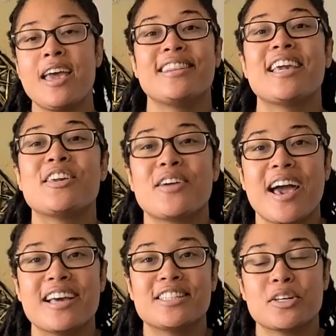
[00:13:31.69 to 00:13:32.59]
Thank you
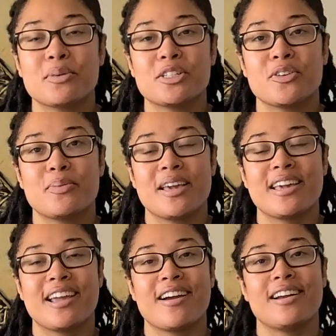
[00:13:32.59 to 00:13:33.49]
guys so much for
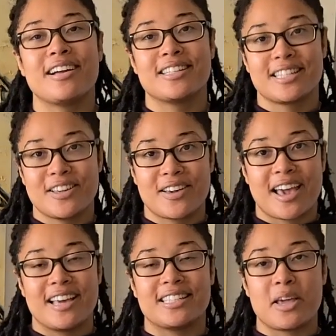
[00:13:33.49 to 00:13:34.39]
being here, and I'll see you
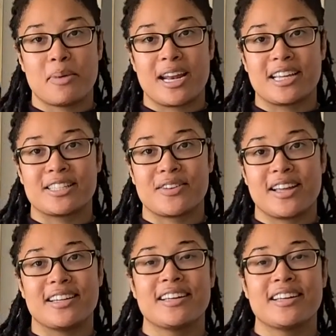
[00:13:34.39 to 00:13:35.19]
guys in my next one.